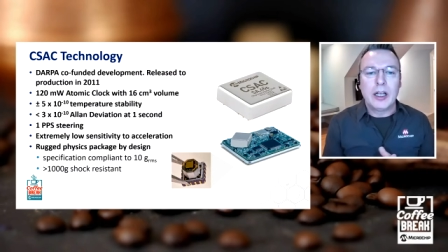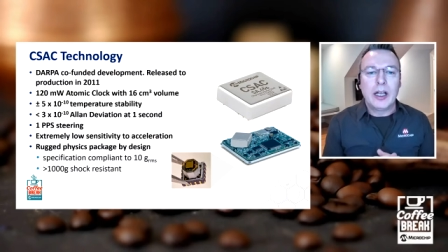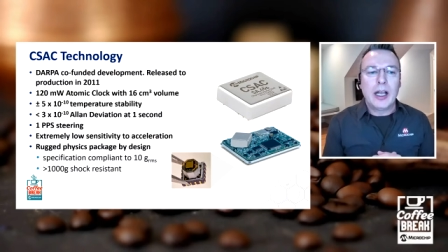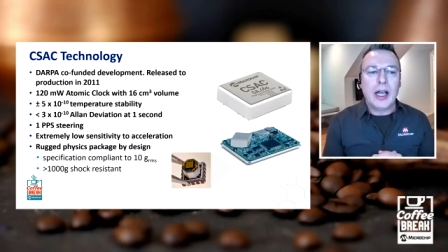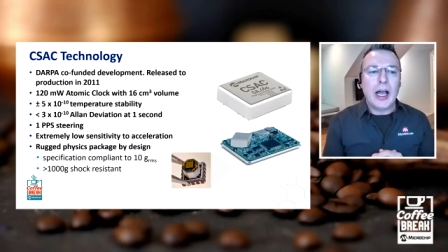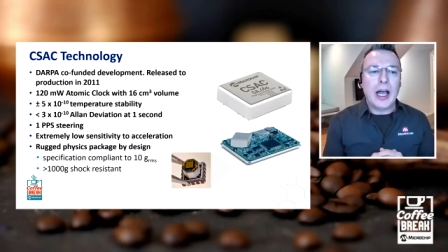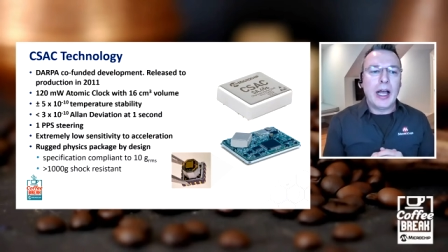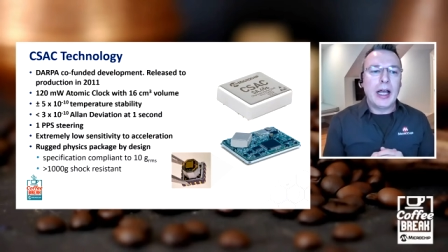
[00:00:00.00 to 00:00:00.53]

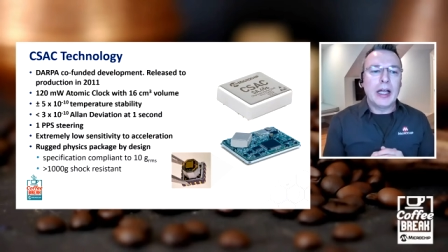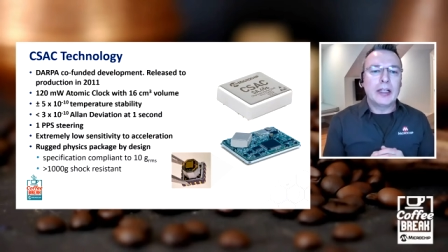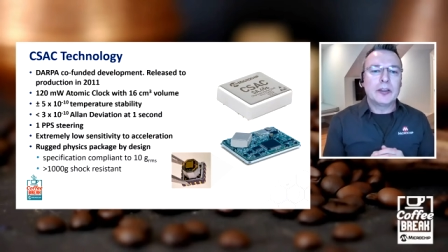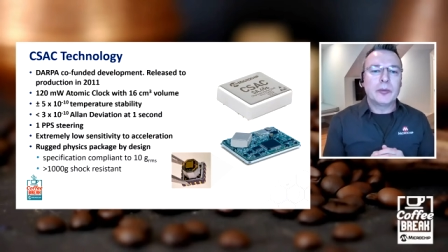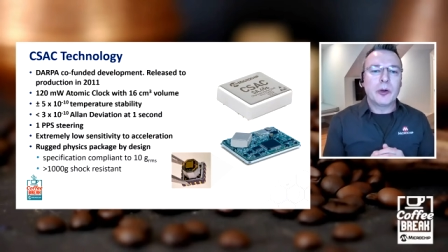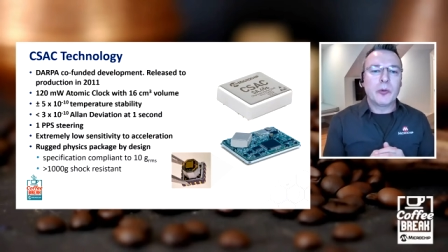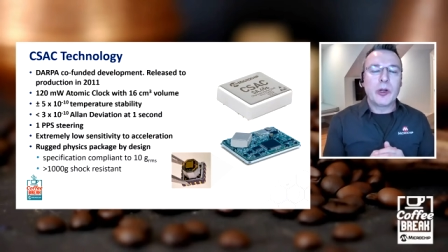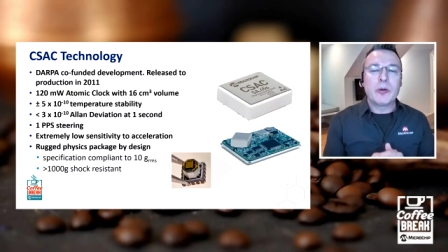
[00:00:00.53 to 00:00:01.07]
and but
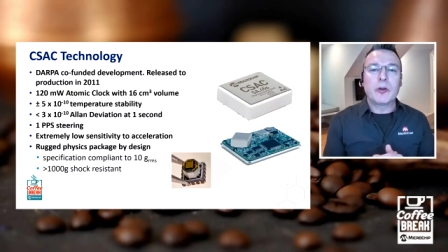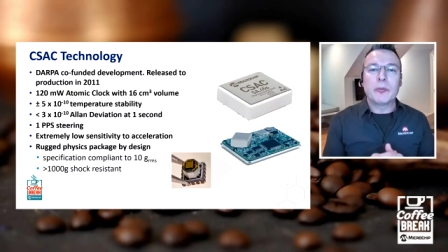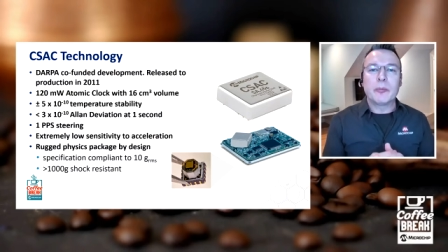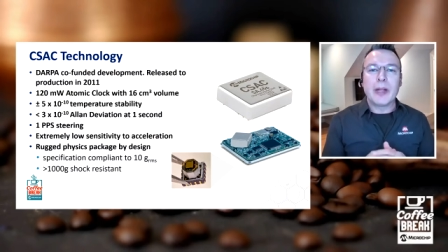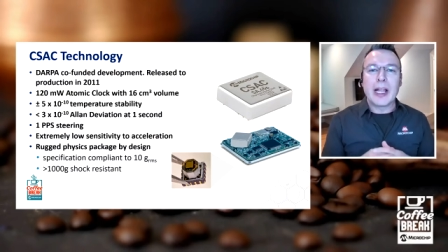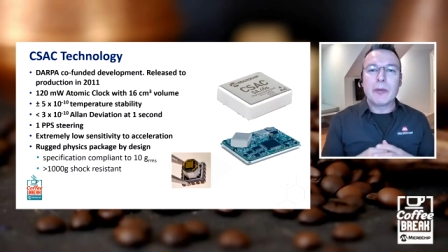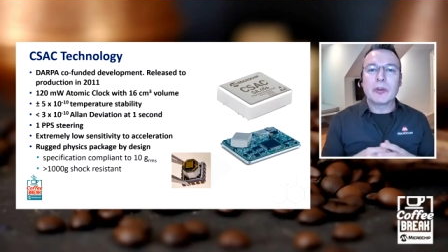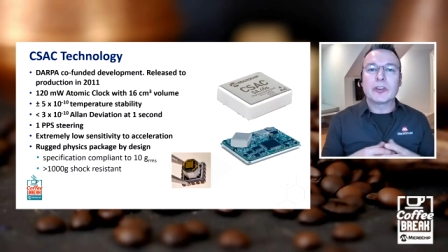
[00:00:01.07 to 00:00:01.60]
we were
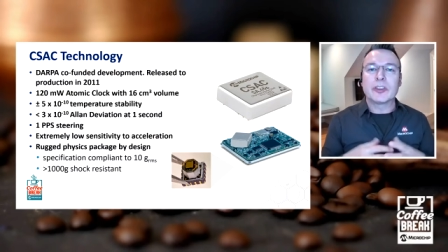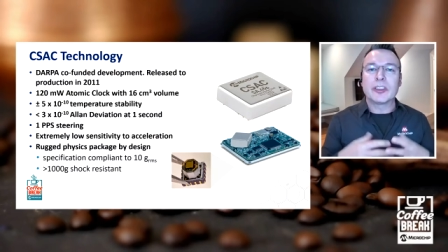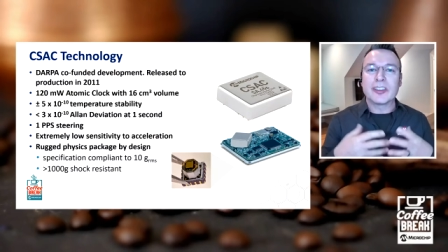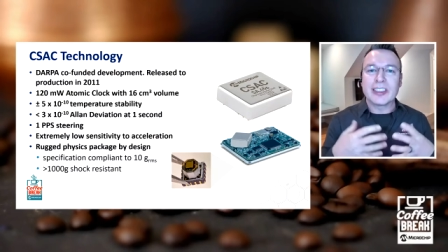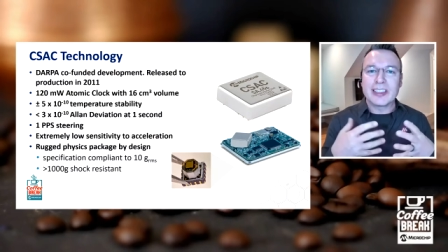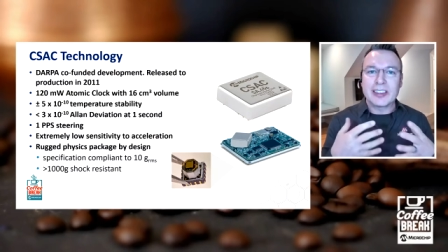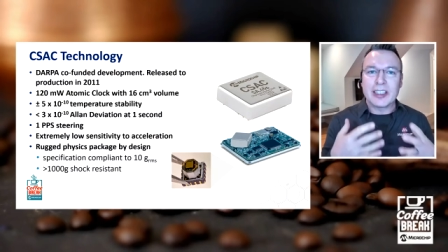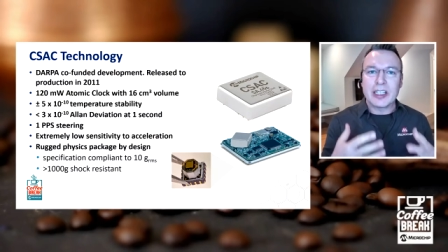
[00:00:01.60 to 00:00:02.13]
able to
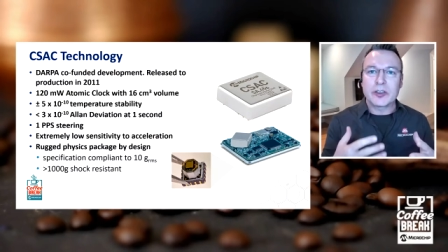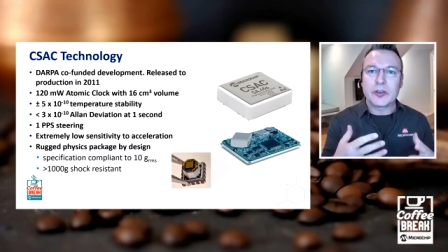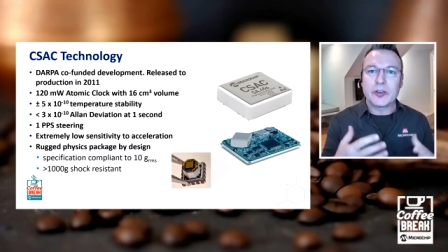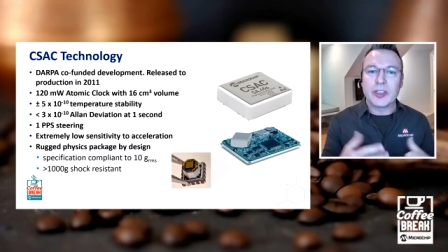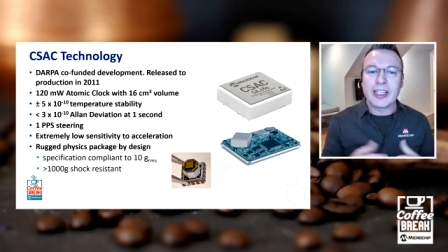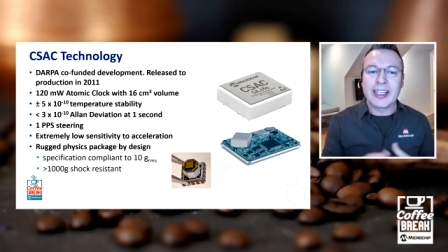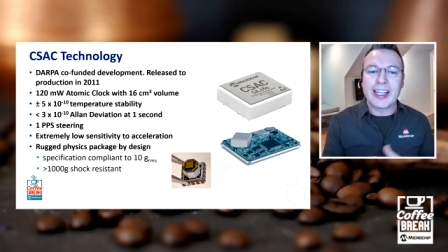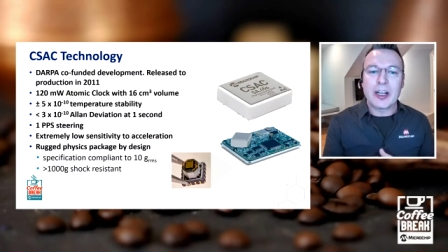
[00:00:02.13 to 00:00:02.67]
successfully
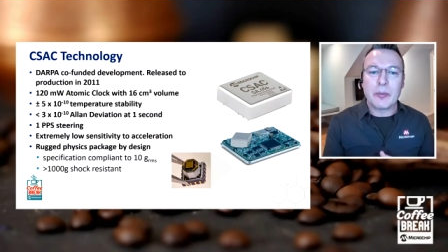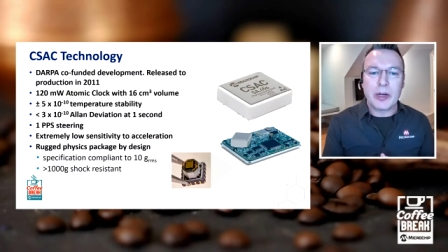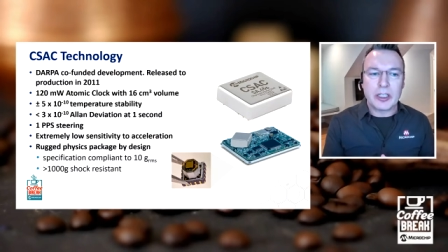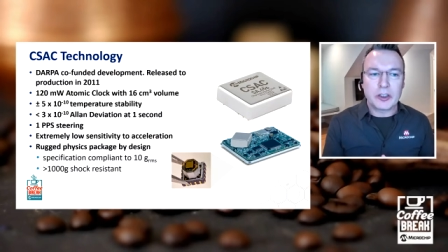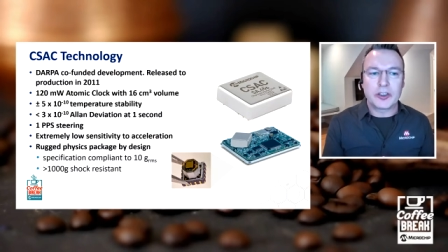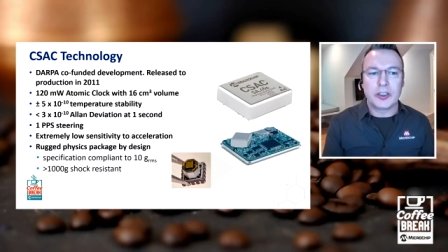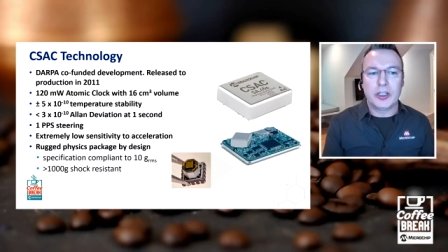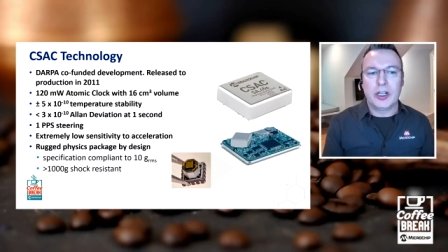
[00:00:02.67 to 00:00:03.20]

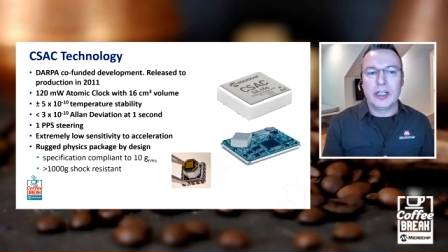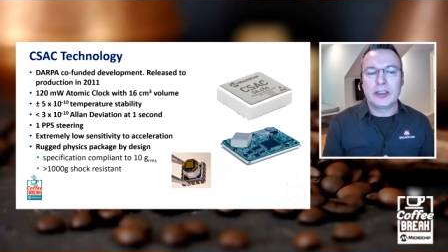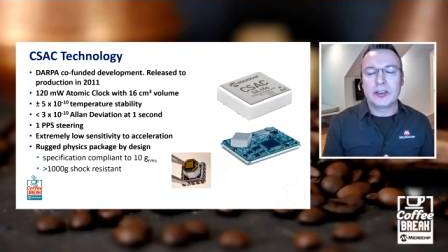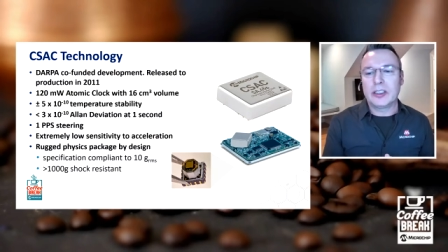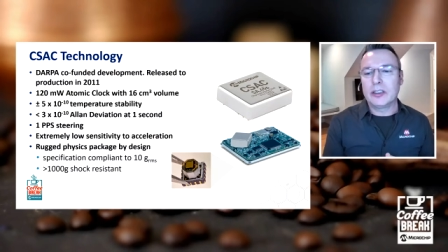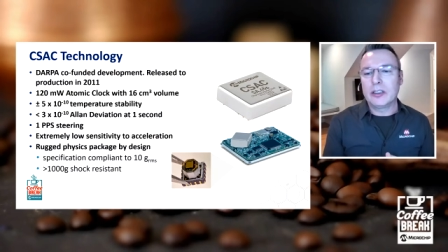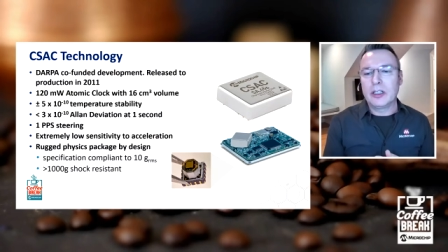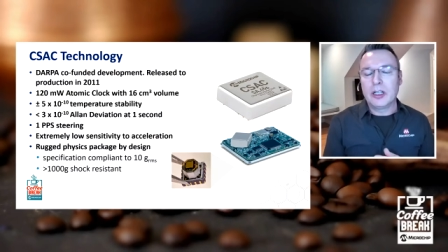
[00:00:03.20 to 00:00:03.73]
commercialize
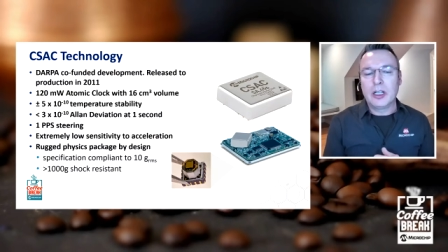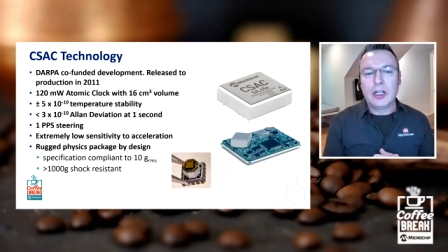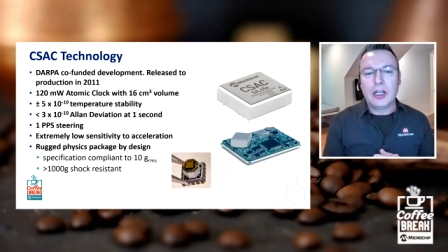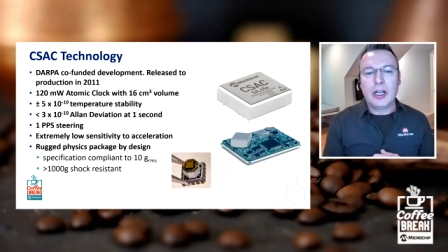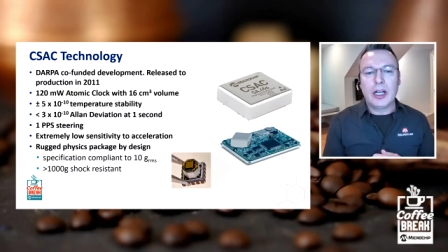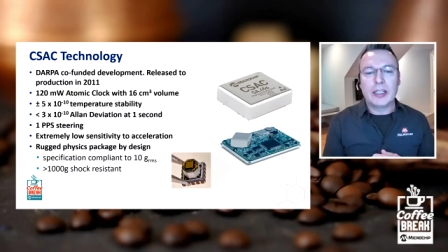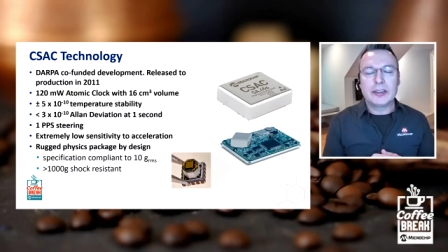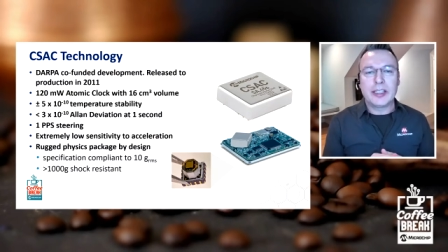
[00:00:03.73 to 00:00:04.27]
it
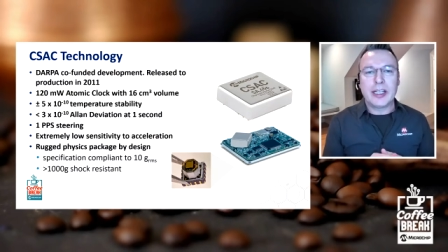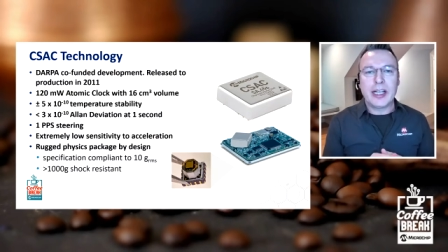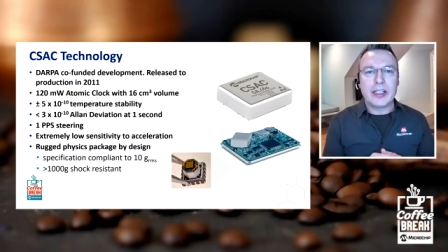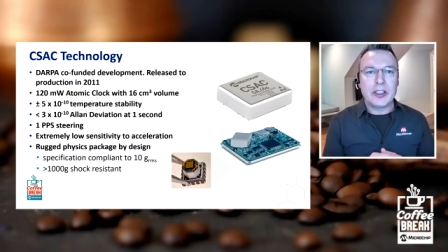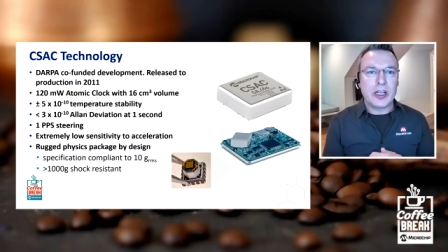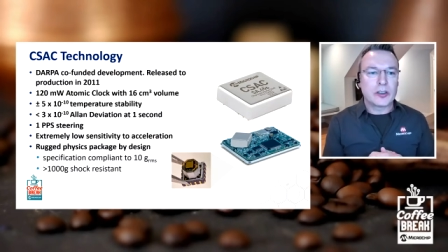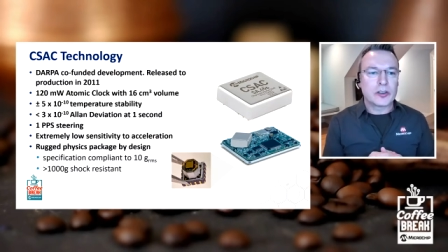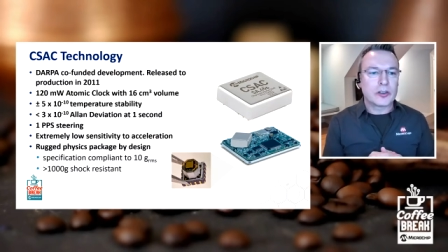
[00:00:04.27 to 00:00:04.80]
uh, 10
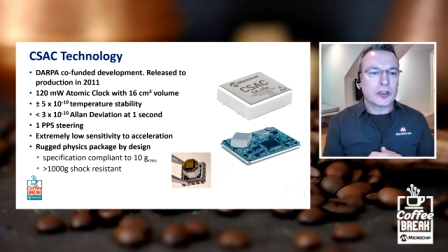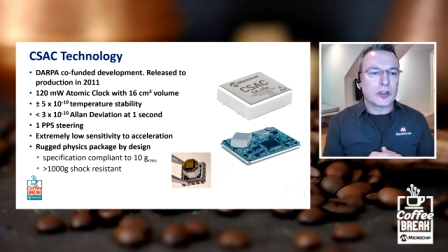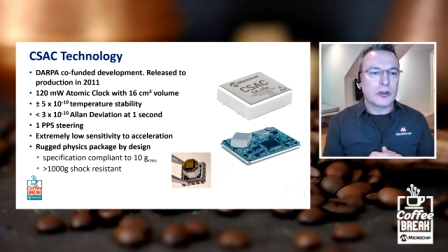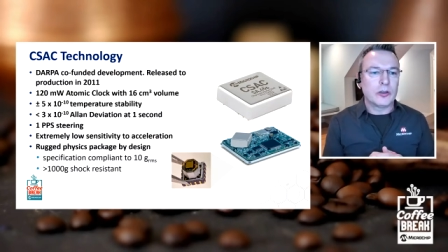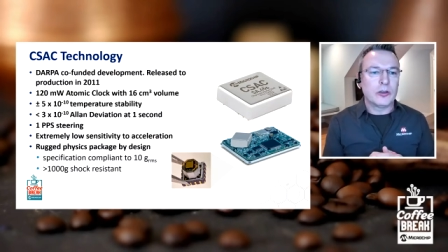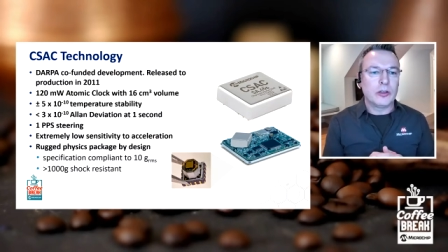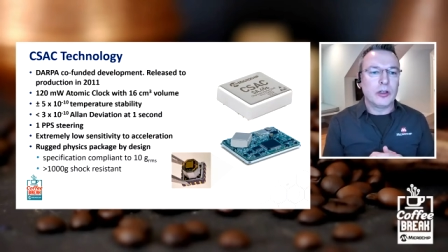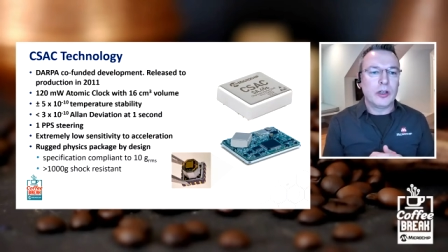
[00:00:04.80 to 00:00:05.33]
years ago.